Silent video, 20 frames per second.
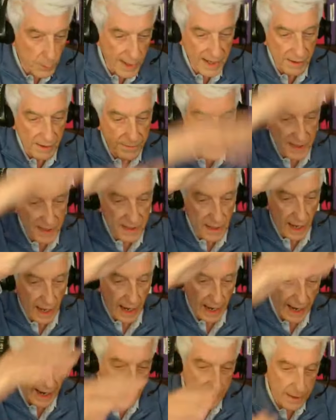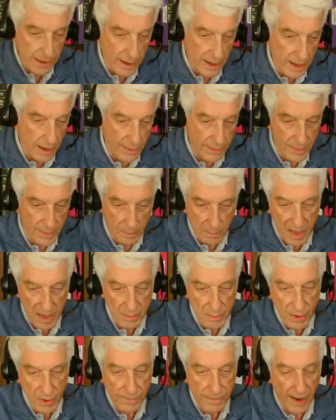20 feet high and
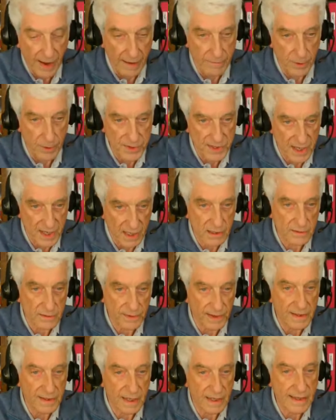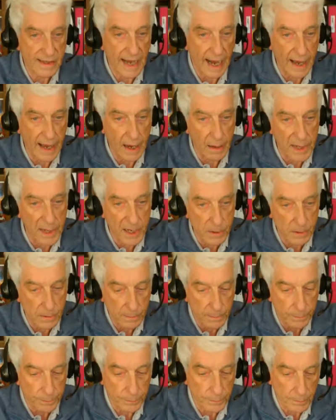maybe 5 or 6 feet in diameter.
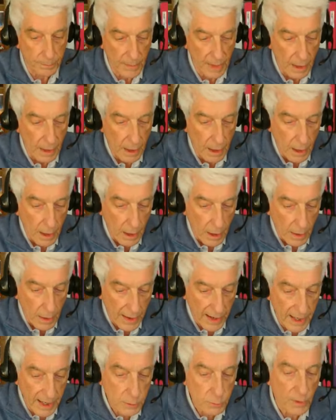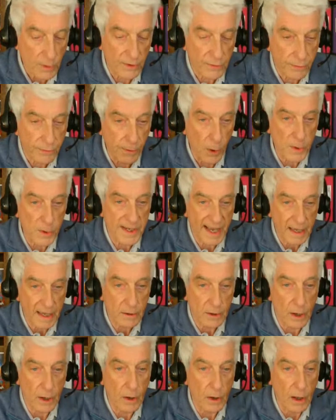And it was
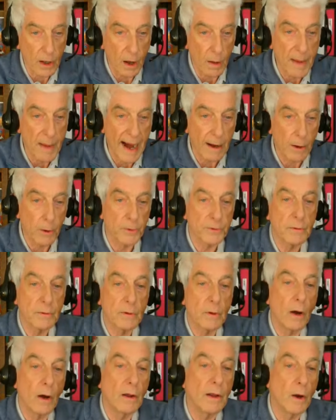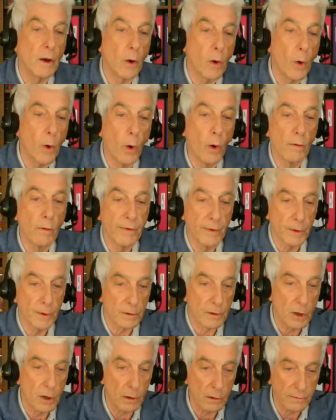floating about,
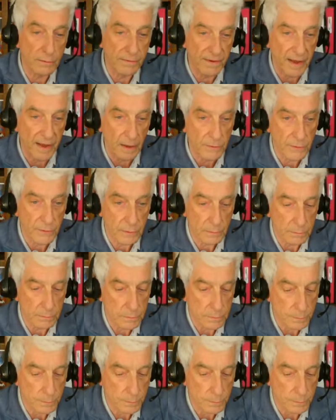over cornfields.